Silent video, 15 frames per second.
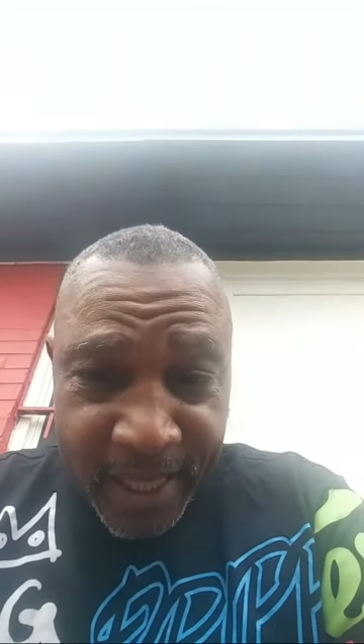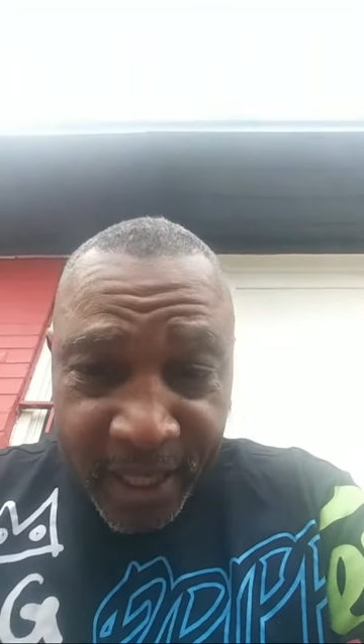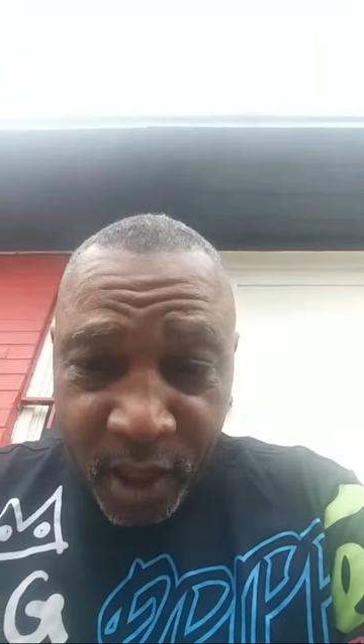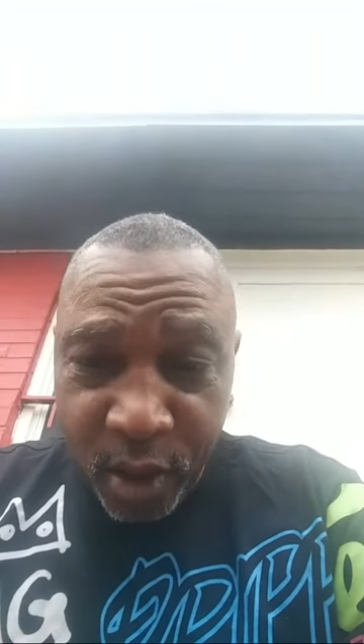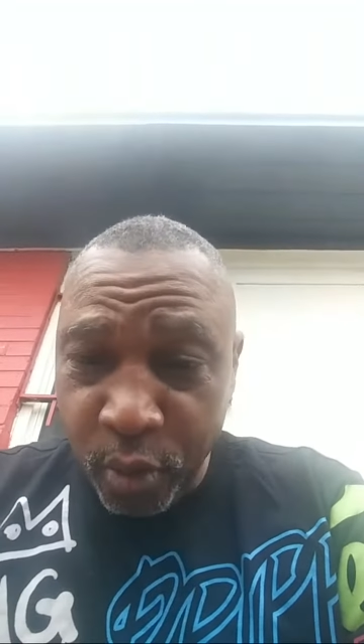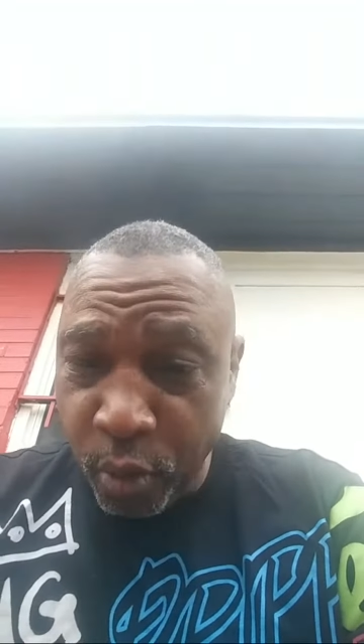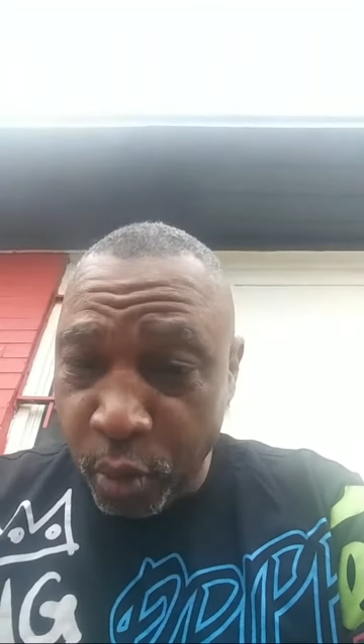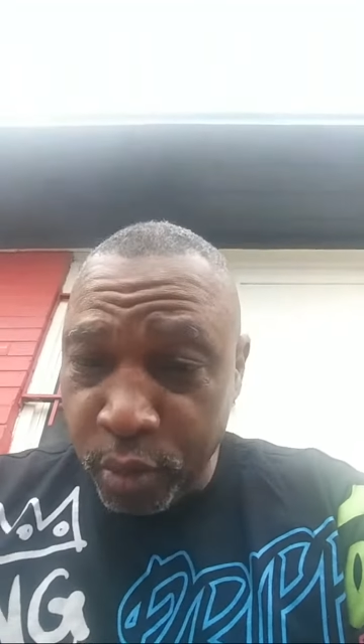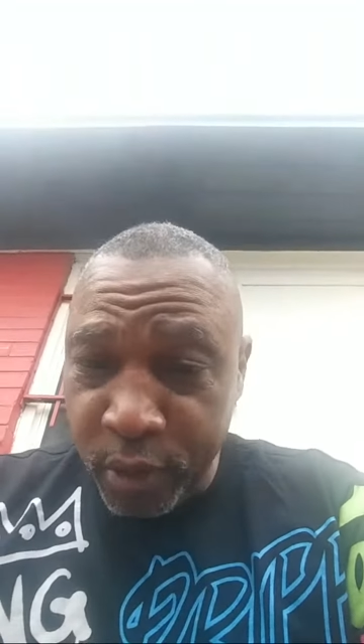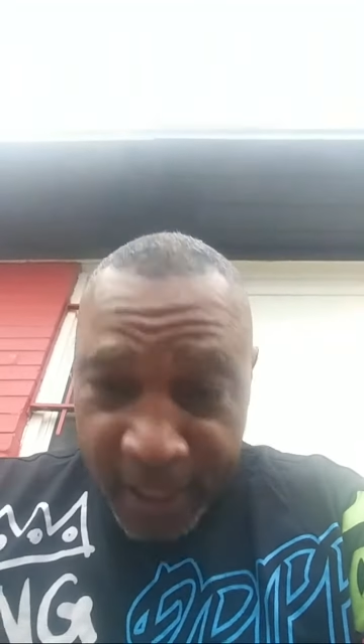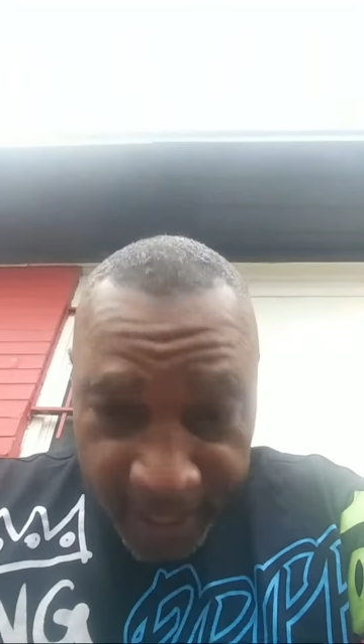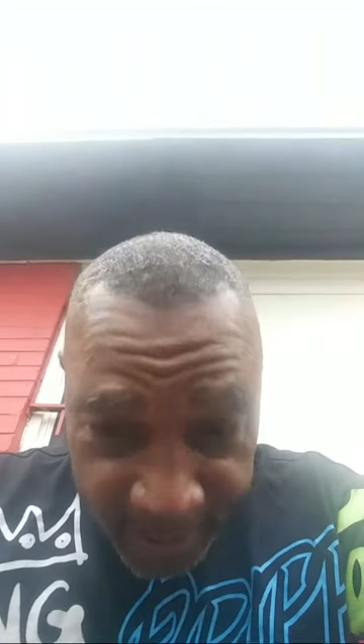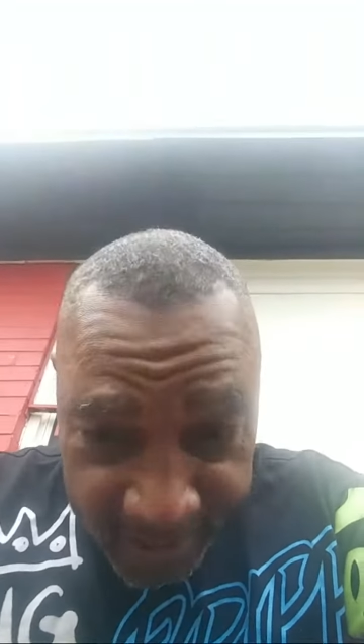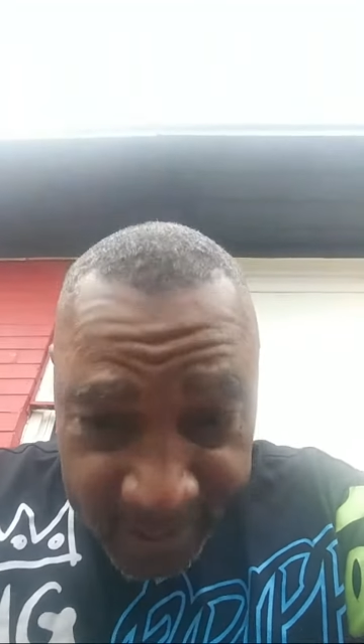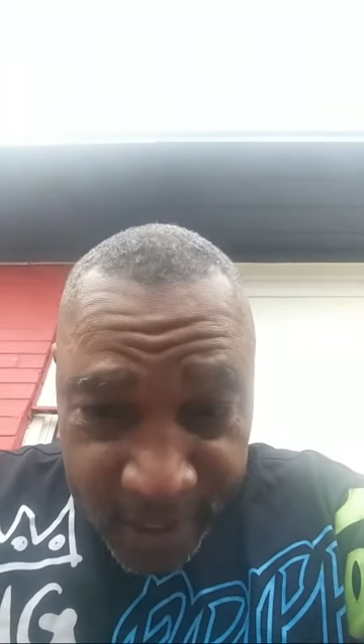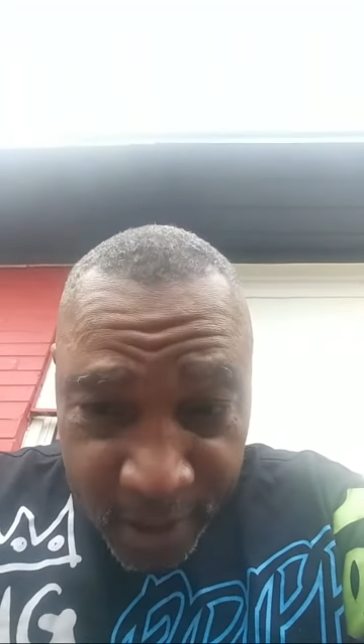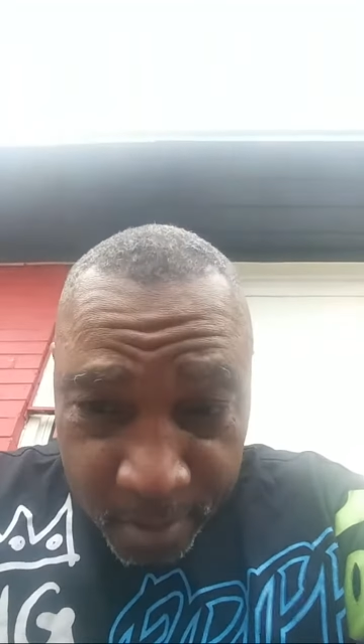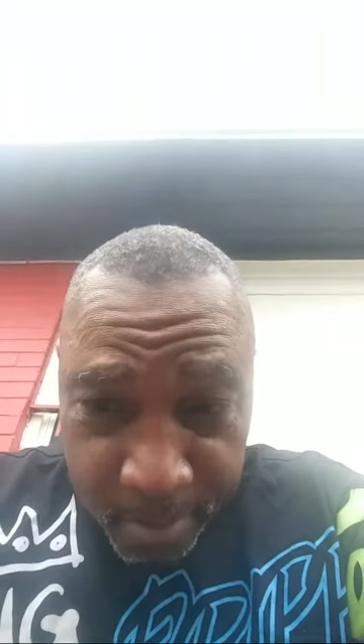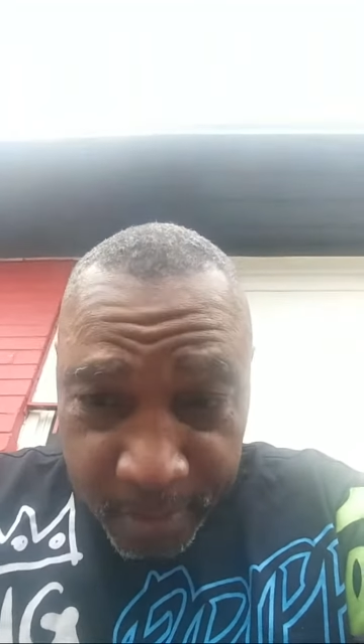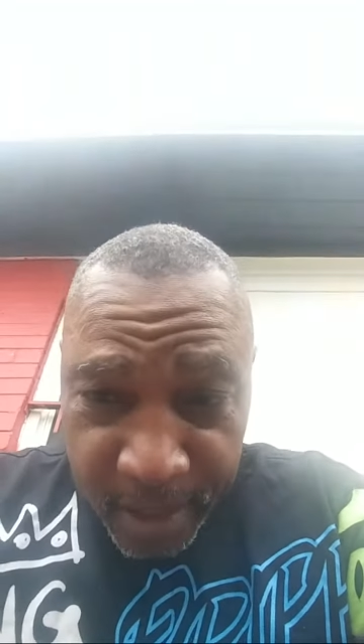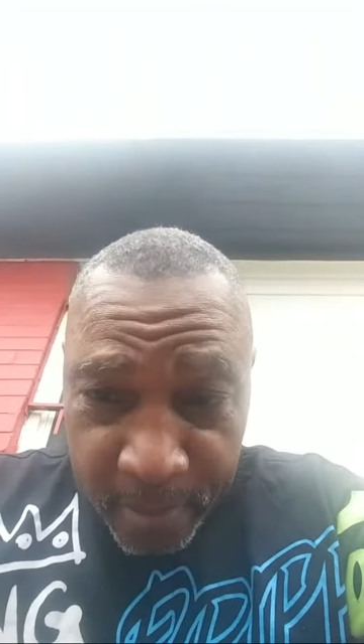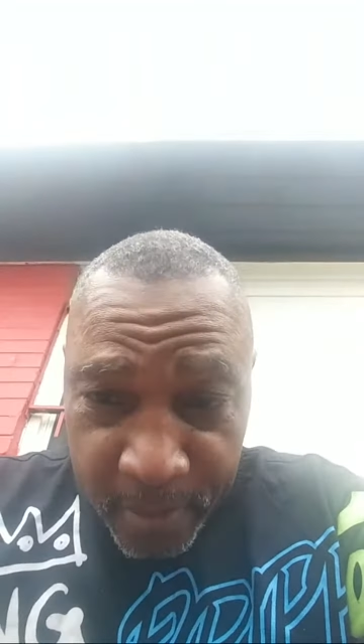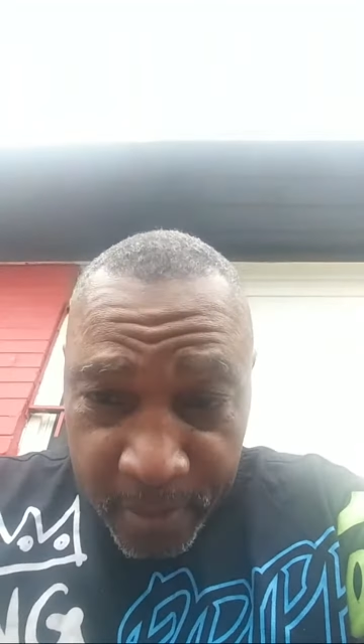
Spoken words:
They gonna go take something, man.